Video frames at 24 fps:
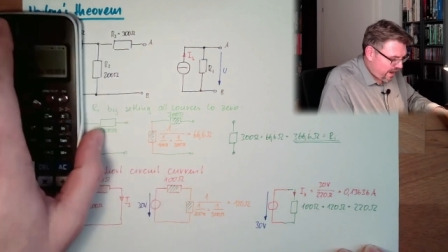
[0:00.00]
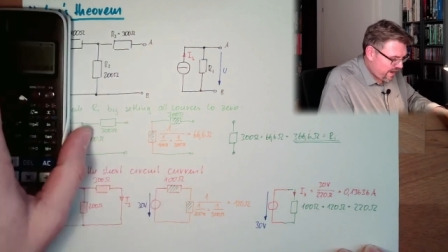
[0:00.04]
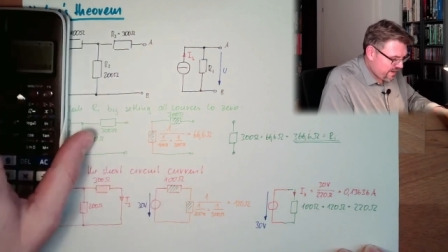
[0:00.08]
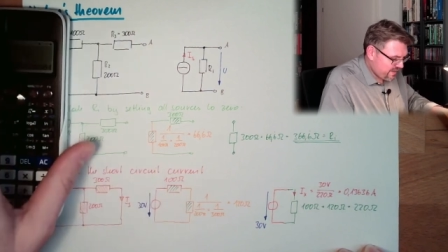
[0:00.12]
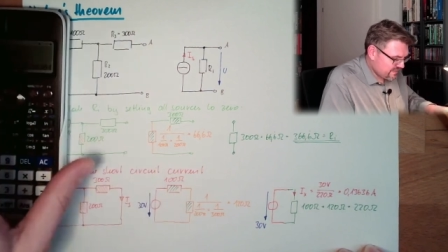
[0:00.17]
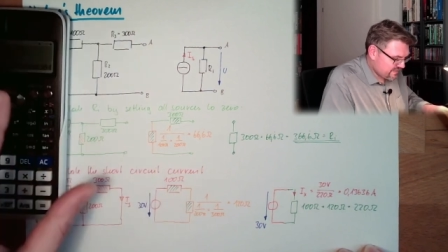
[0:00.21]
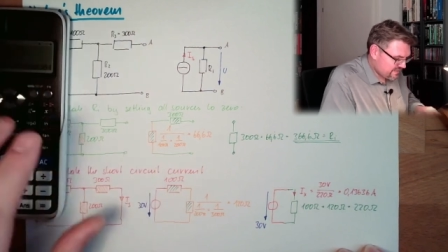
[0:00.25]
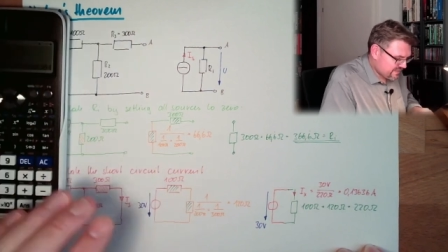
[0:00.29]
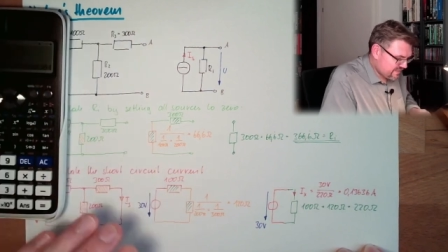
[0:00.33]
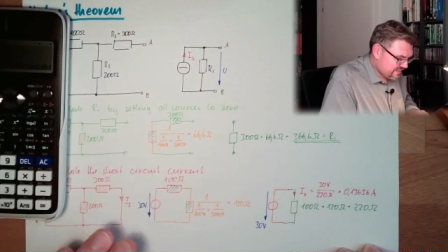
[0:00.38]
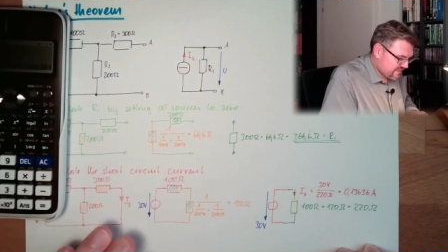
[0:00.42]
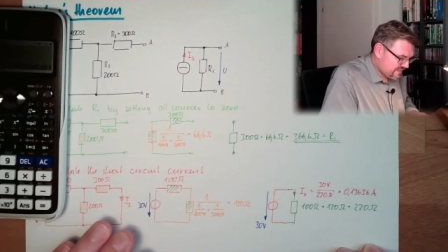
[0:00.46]

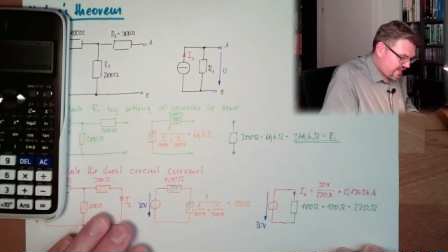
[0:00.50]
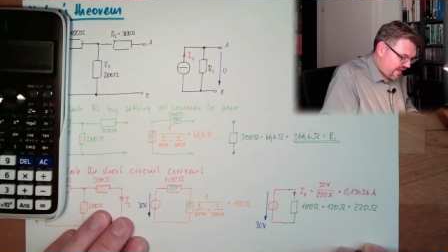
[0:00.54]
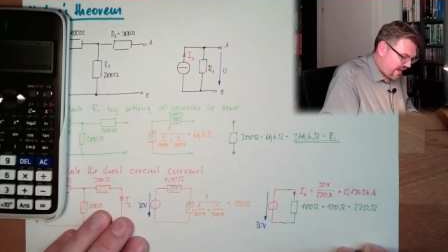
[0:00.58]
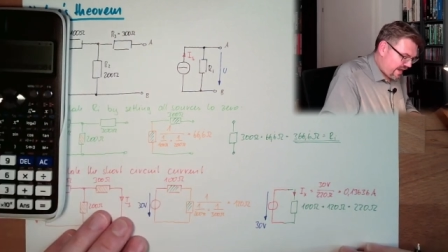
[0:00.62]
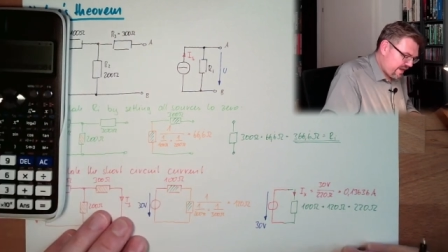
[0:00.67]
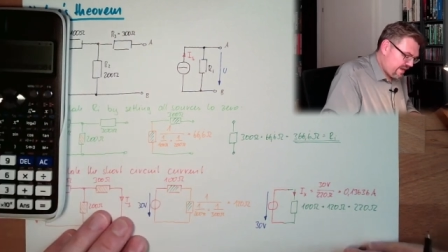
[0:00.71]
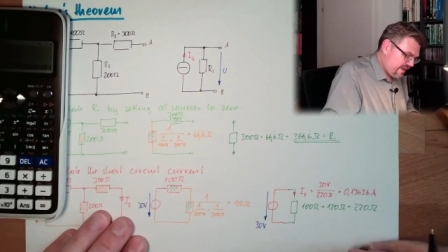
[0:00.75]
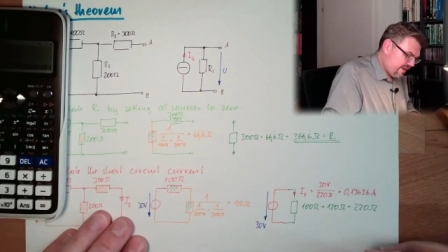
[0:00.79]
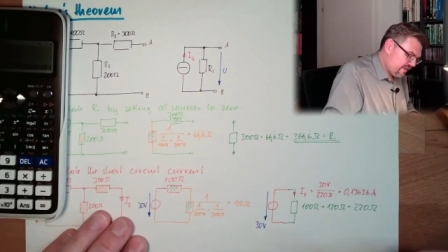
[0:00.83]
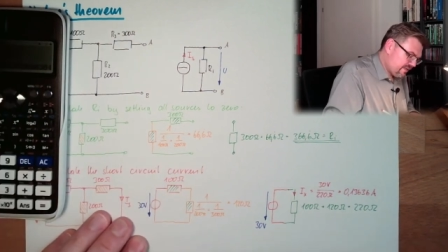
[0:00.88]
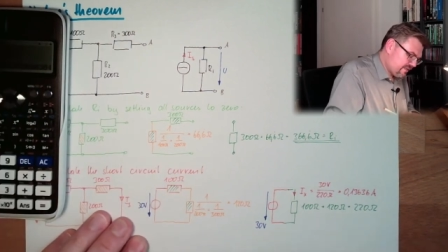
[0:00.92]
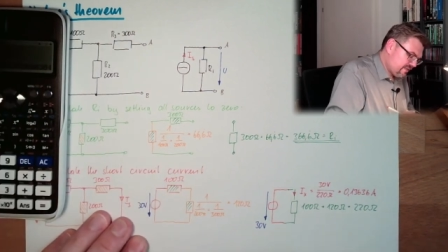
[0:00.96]
is this
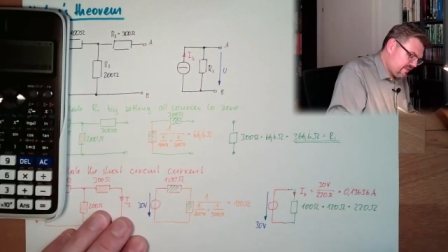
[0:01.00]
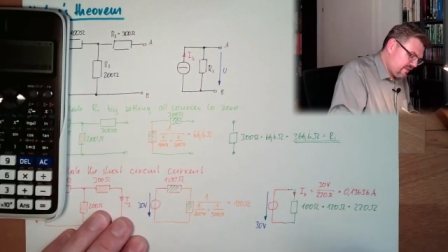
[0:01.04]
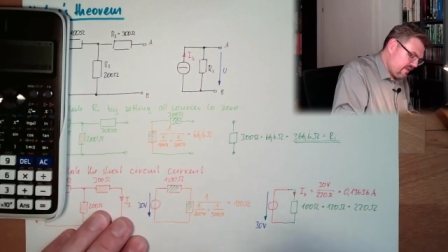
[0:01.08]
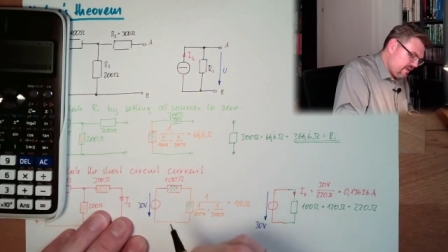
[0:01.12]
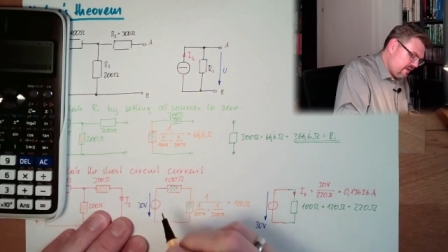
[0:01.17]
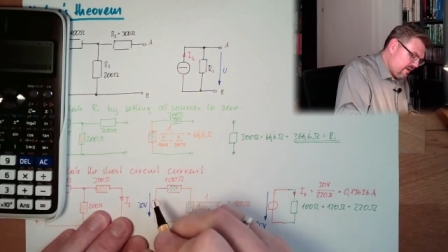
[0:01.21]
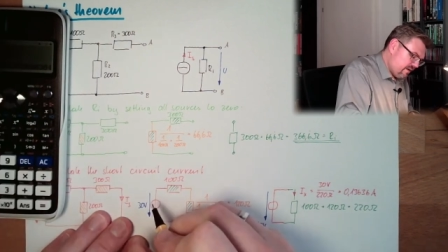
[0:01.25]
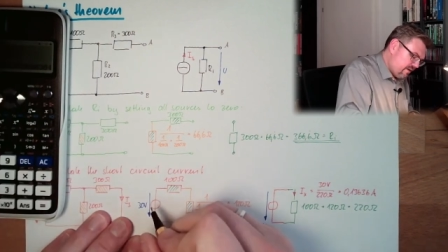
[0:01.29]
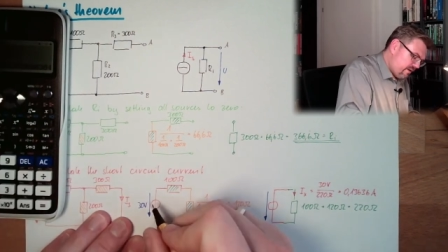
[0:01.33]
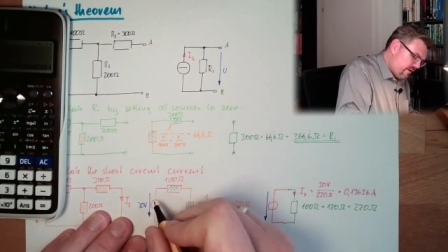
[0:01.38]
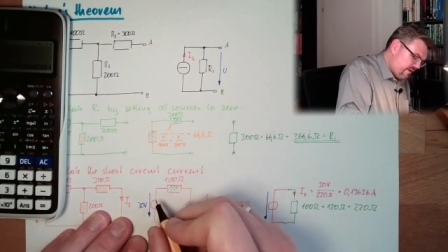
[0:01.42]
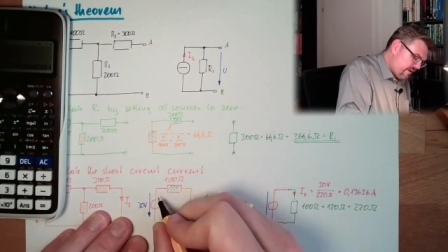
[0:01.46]
Ix
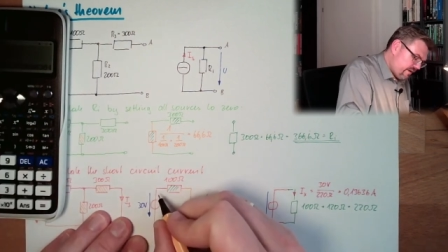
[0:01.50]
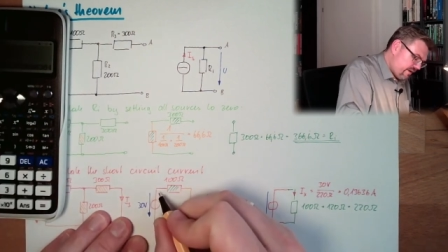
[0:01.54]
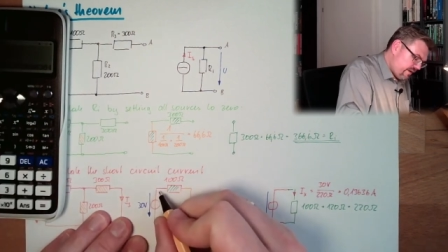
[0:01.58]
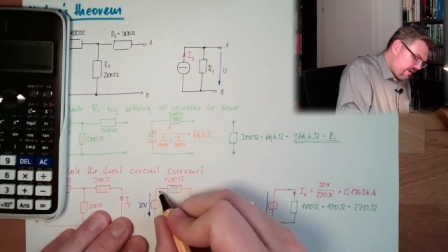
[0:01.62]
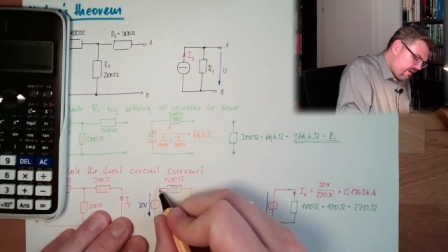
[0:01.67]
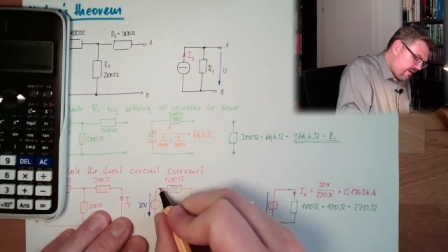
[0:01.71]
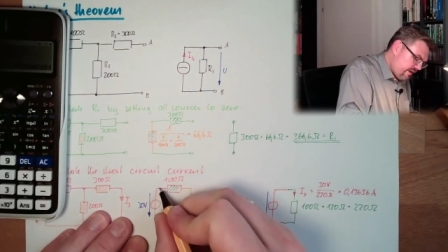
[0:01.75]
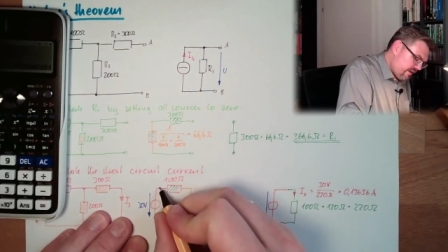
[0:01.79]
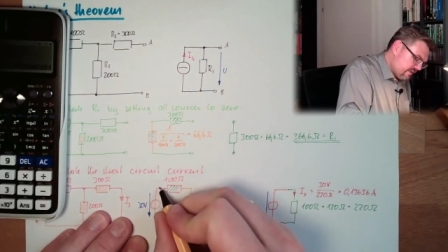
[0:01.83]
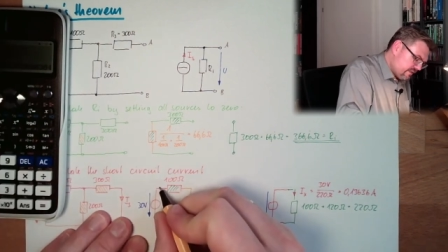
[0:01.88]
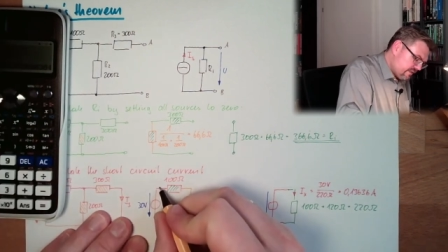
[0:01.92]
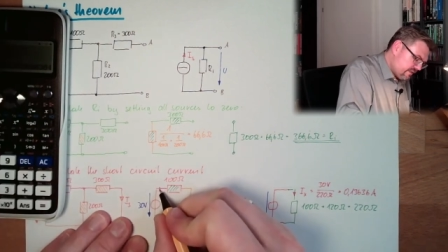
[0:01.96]
here?
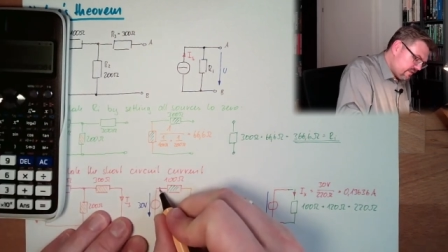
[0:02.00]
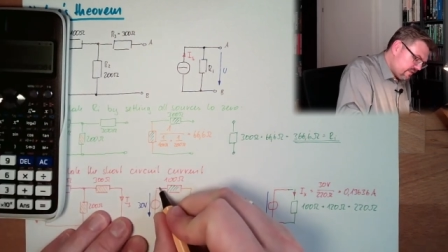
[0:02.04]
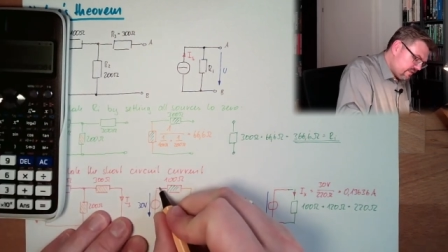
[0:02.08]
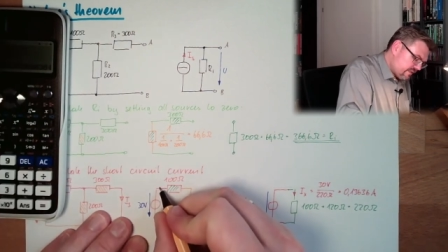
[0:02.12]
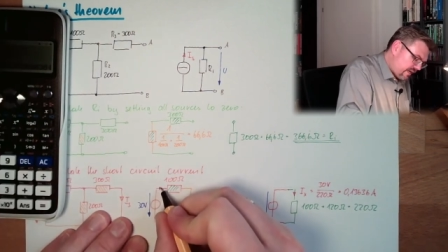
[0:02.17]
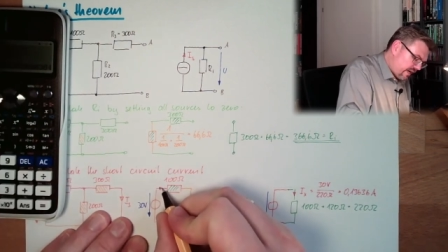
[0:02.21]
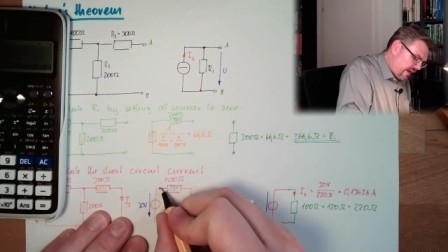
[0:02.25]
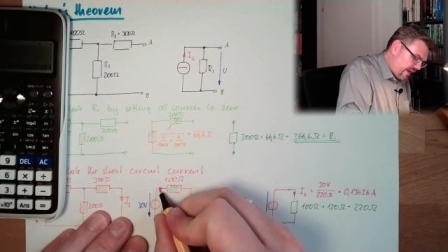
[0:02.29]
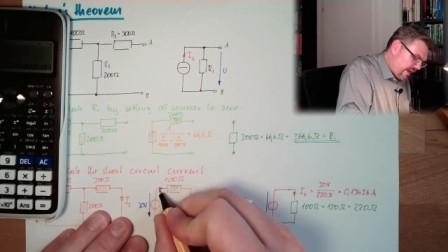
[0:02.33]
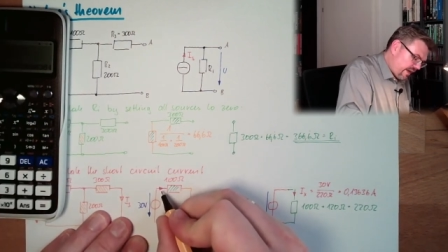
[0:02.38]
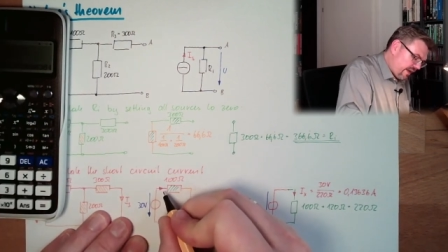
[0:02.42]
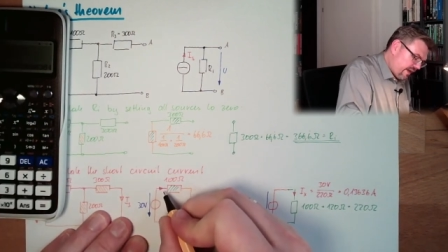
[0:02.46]
Here is this
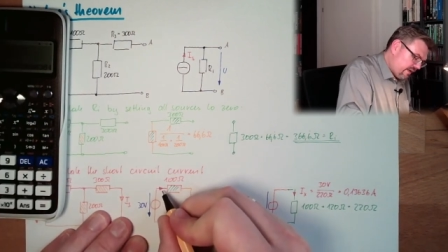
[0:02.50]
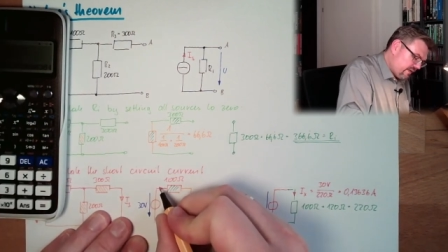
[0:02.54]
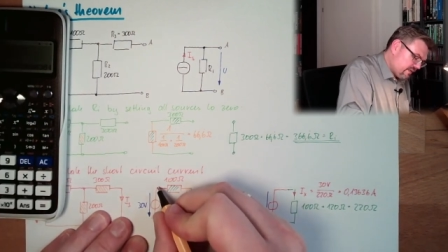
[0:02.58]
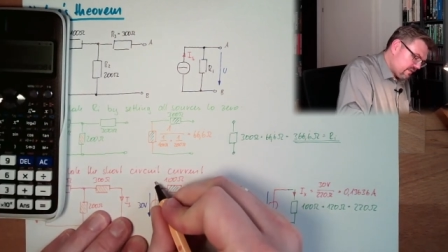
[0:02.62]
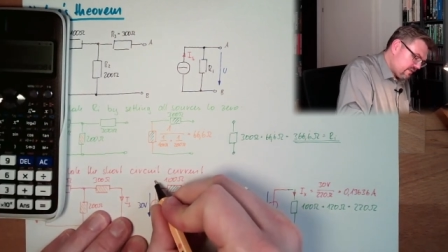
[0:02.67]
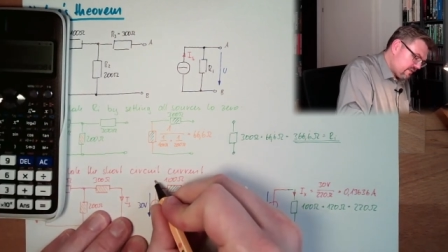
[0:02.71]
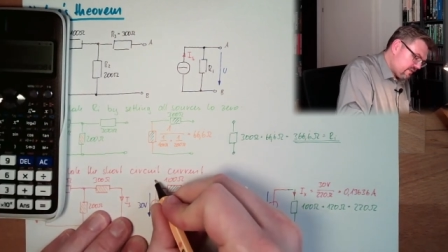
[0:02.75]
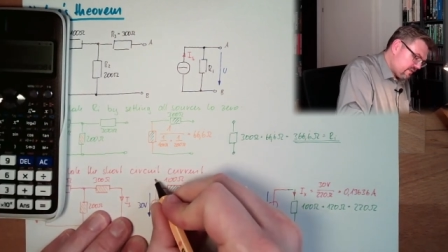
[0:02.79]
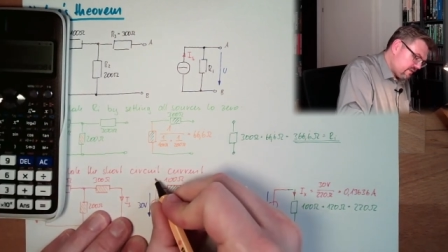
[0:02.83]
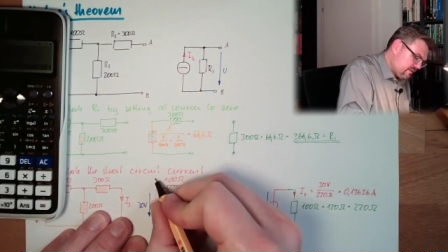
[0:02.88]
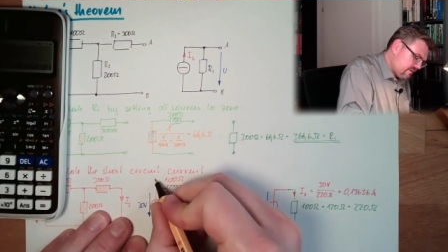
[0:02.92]
Ix.